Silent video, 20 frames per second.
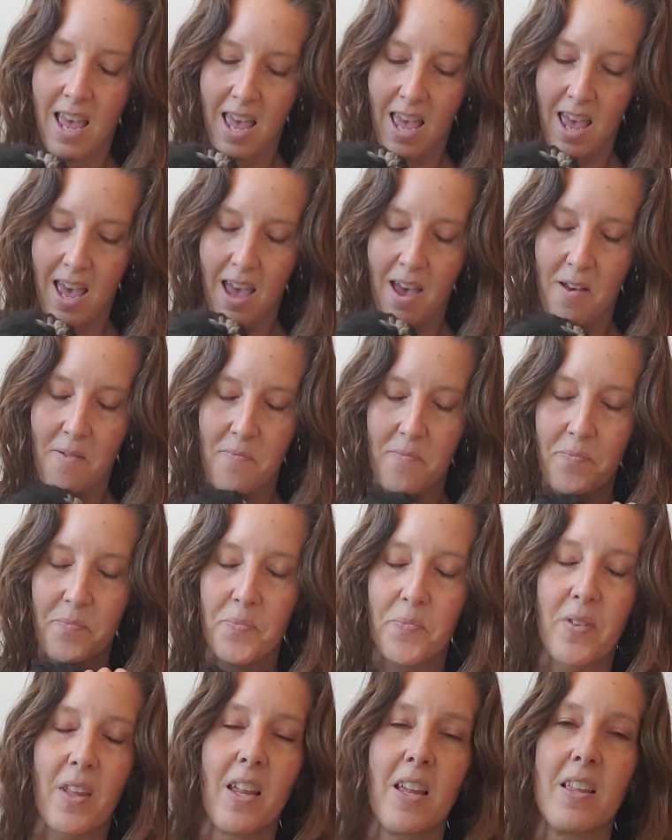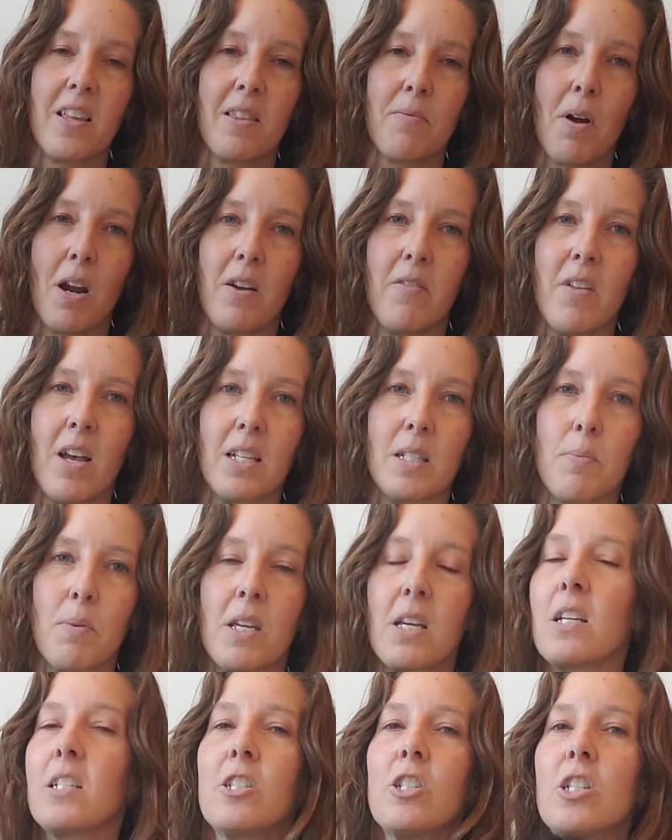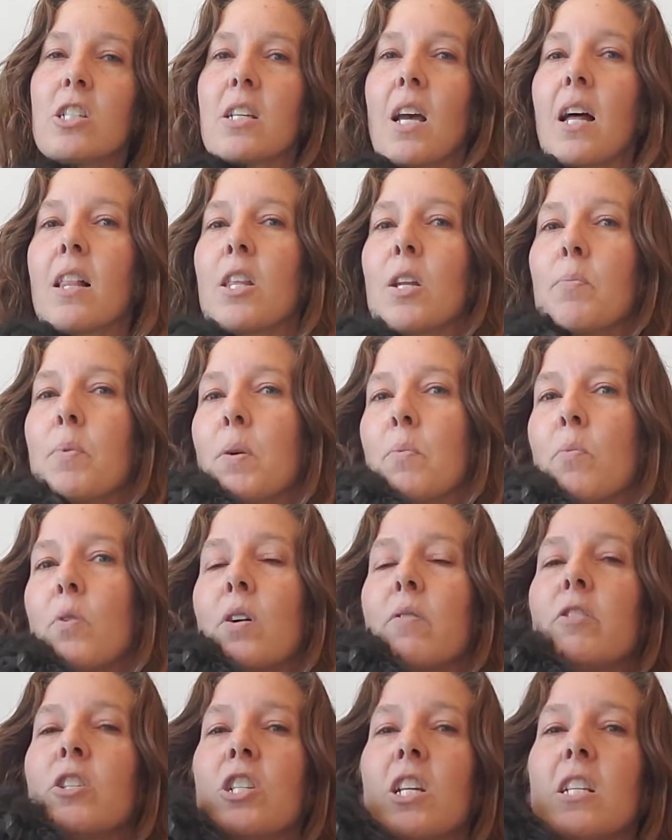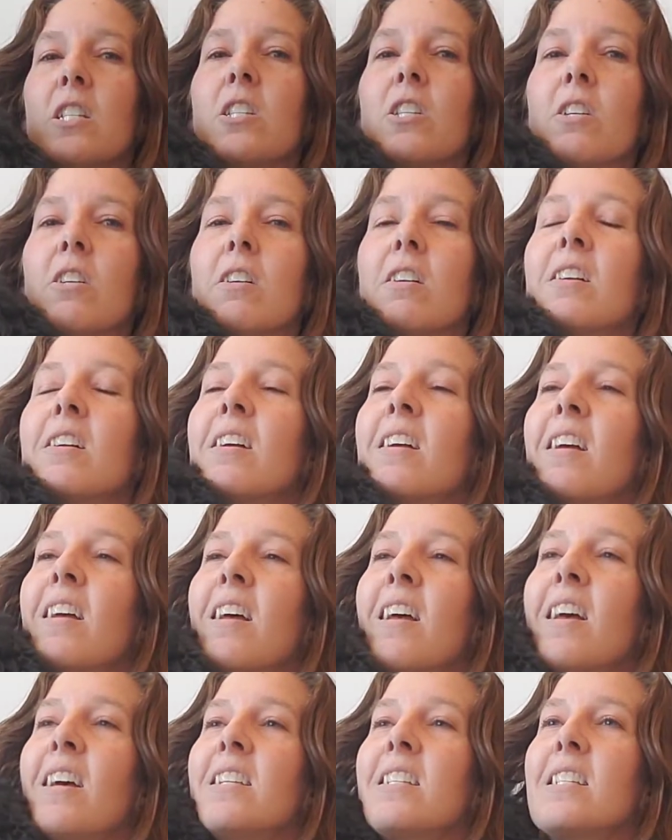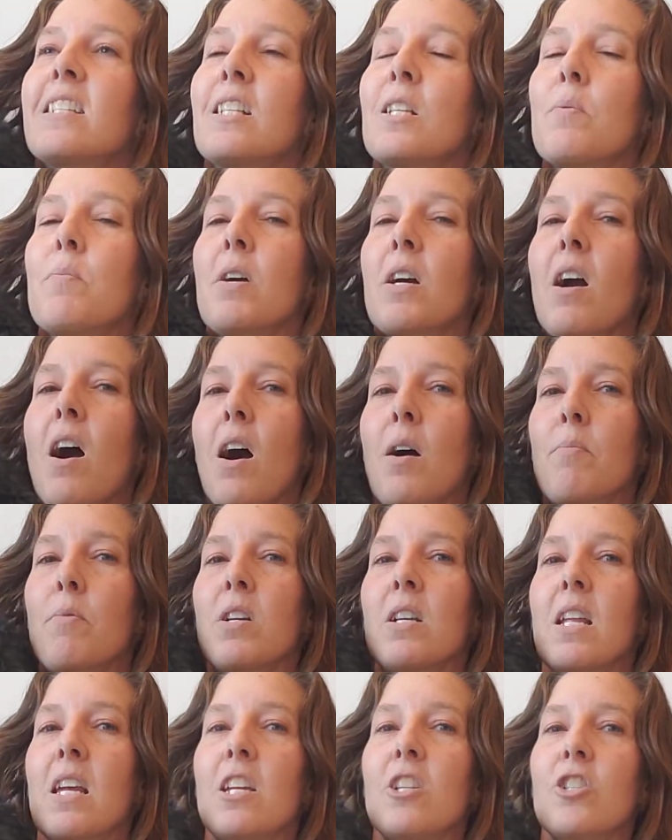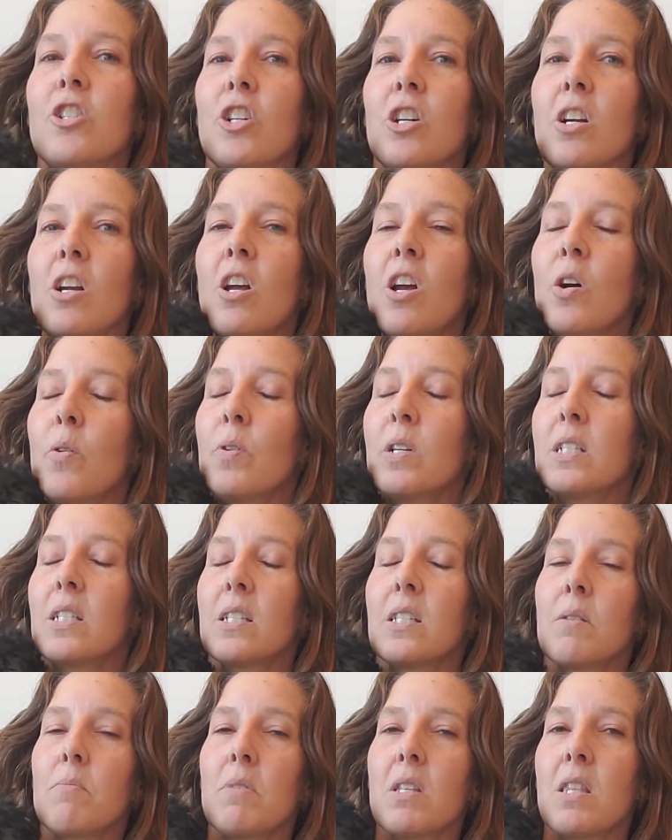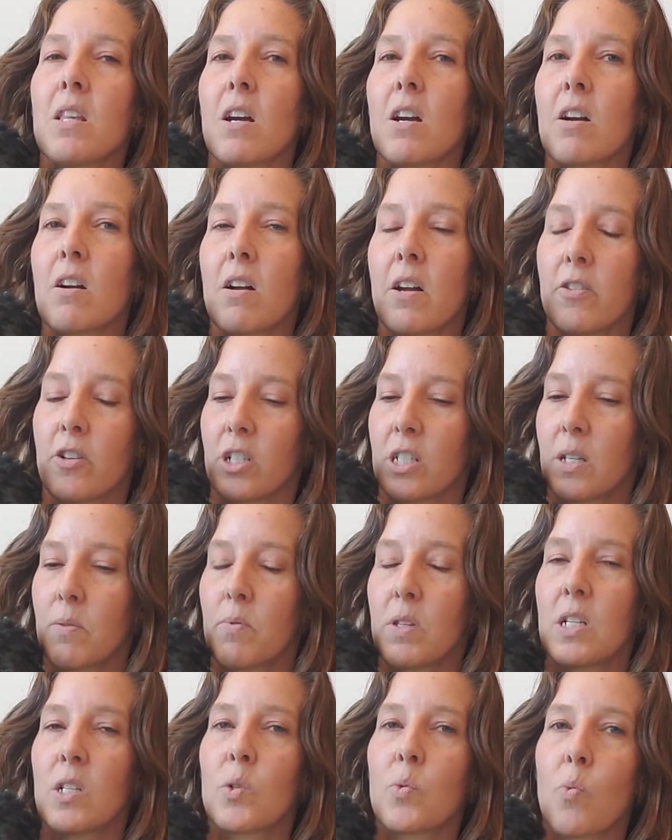And I think part of that is because she's got a little bit more of a gentle, just a little bit calmer nature, which doesn't mean that her other siblings